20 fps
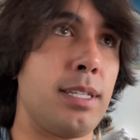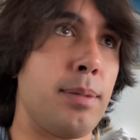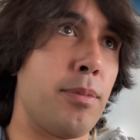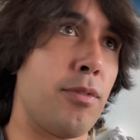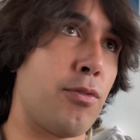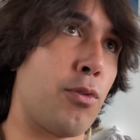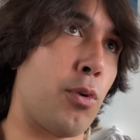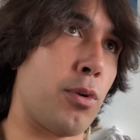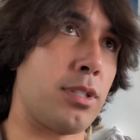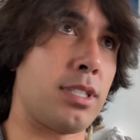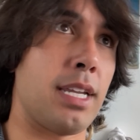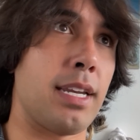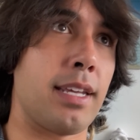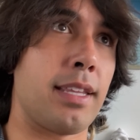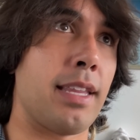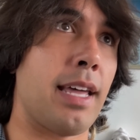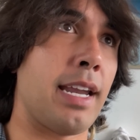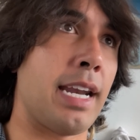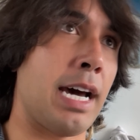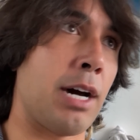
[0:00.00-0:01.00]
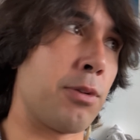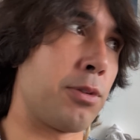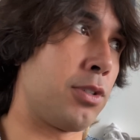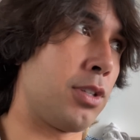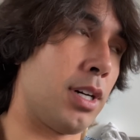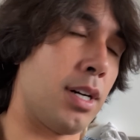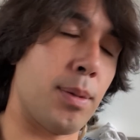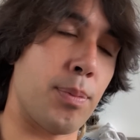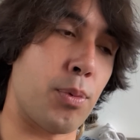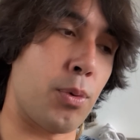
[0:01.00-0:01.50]
before sending that out to
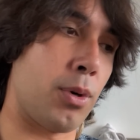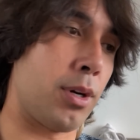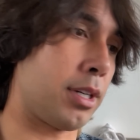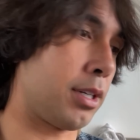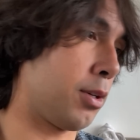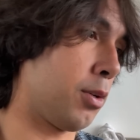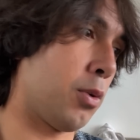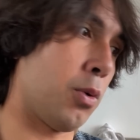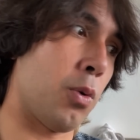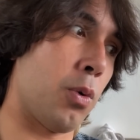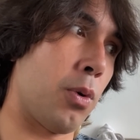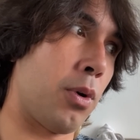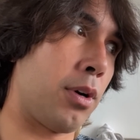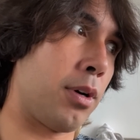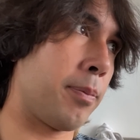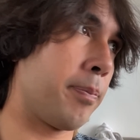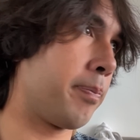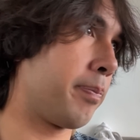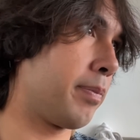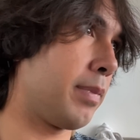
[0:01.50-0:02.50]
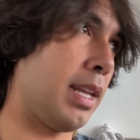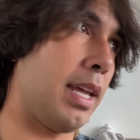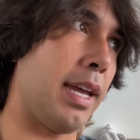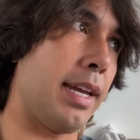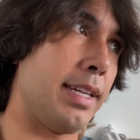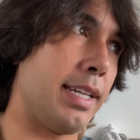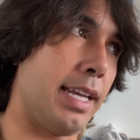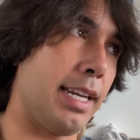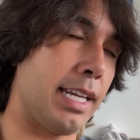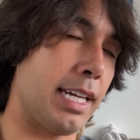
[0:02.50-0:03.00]
Upwork or a
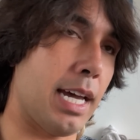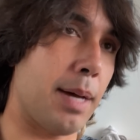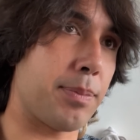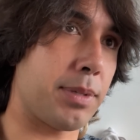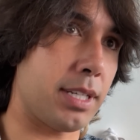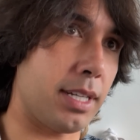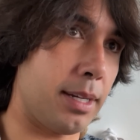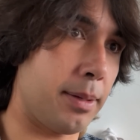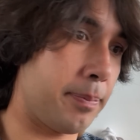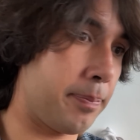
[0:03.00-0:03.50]
dating app site.